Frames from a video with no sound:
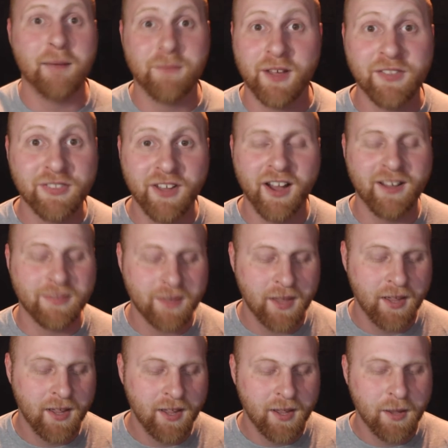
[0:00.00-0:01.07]
I'm not
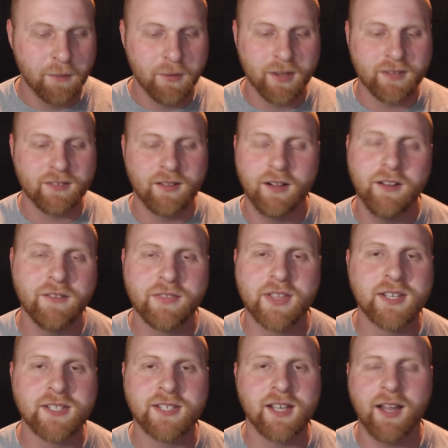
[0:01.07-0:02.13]
done. But all
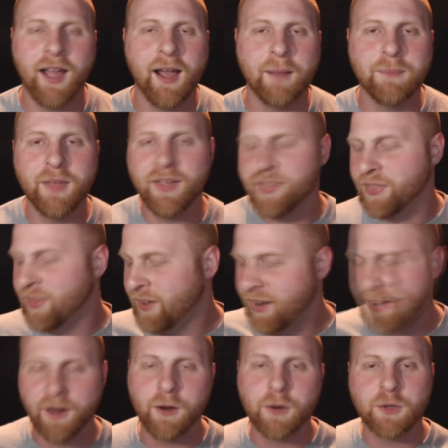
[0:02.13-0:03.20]
of this, I'm not
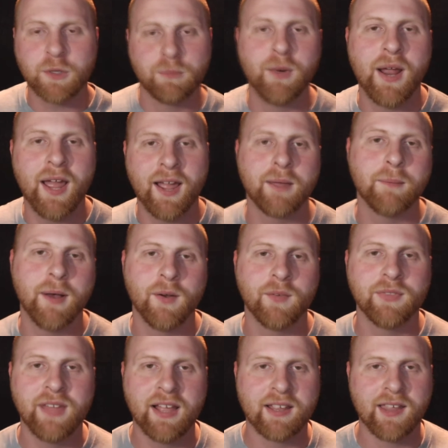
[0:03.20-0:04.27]
here to brag
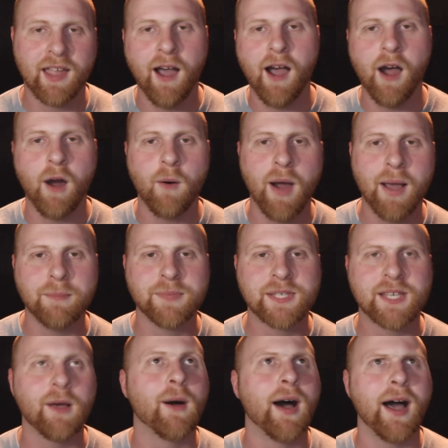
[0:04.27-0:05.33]
about like, oh,
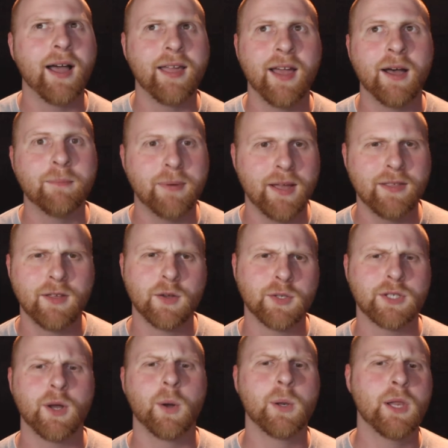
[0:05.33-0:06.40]
I'm so high up
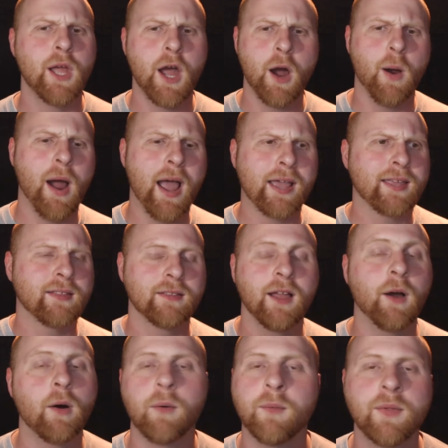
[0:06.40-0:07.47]
and you're so low. I
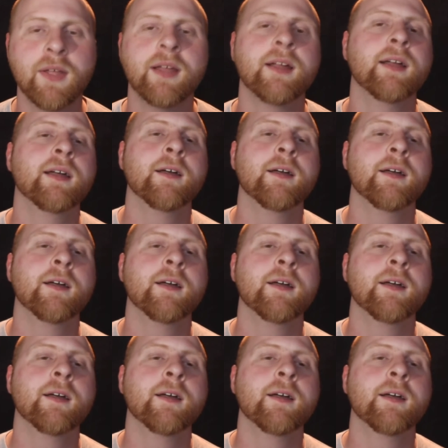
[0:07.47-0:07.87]
no.